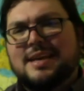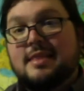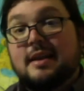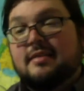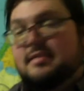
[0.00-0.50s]

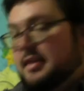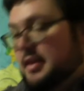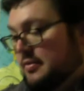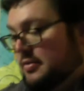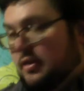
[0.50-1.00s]
just
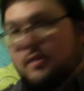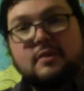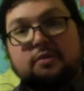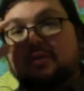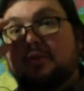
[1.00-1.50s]
gives all
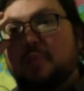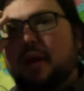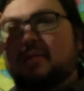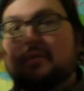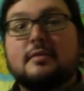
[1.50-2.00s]
these new
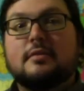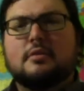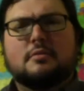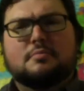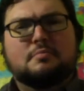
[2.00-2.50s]
peasants a
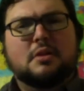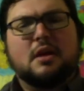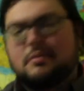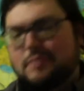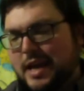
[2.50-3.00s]
little
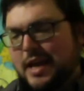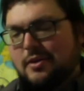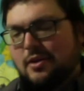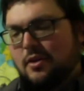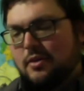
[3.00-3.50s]
plot of land,
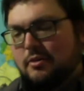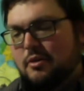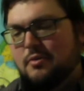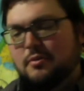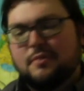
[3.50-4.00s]
all their
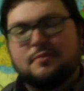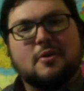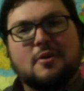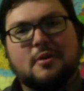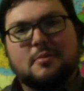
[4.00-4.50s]
own, to
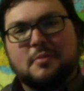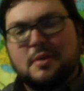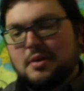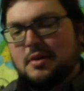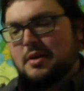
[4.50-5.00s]
farm.
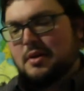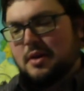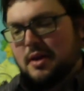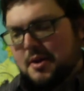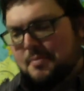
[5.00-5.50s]

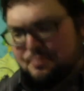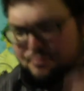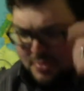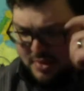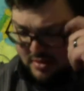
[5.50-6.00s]
Um,
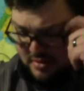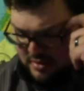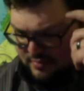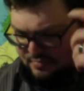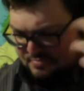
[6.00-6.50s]

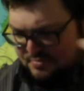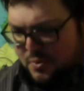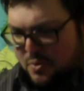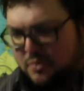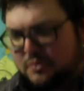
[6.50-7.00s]
of
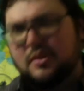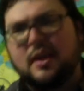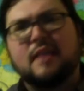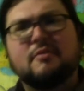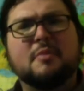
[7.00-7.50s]
course,
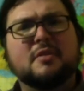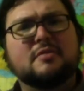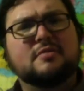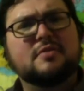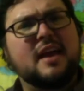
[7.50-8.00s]
they have a
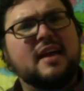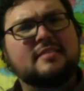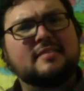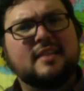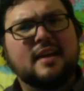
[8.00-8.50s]
bunch of
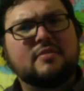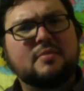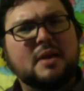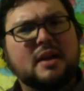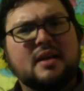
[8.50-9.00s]
taxes they have to
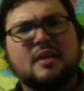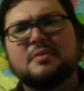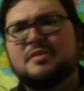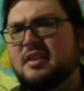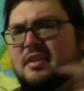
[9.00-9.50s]
pay now,
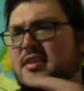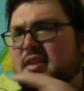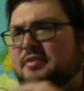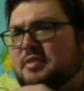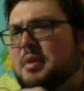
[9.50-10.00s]
which they didn't
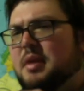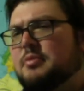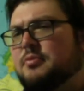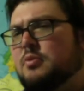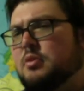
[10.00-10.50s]
have to pay
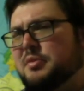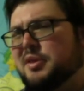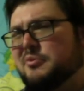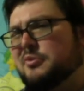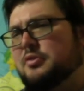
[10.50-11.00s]
before when
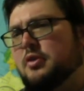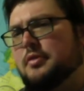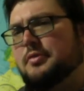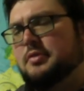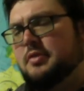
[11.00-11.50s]
they were
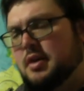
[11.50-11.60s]
serfs.